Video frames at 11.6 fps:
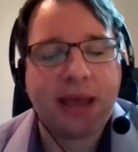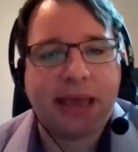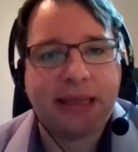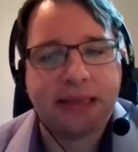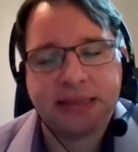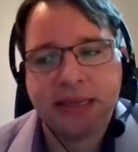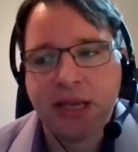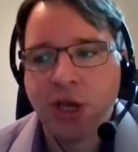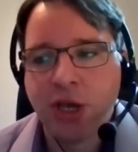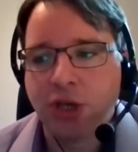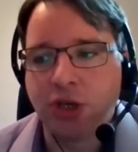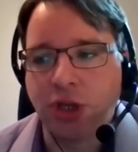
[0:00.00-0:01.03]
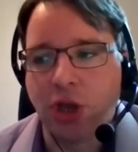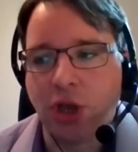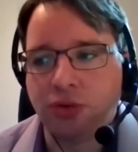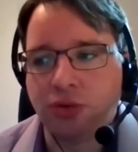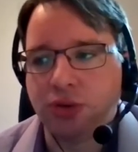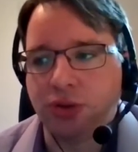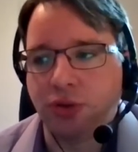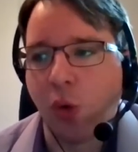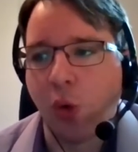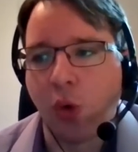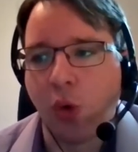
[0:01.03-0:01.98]
And,
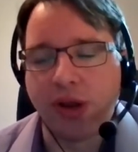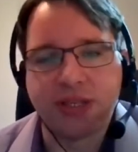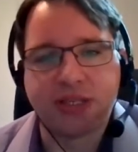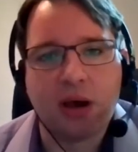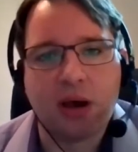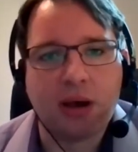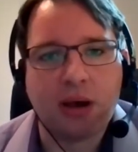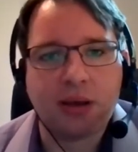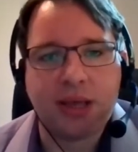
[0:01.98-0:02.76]
you always are,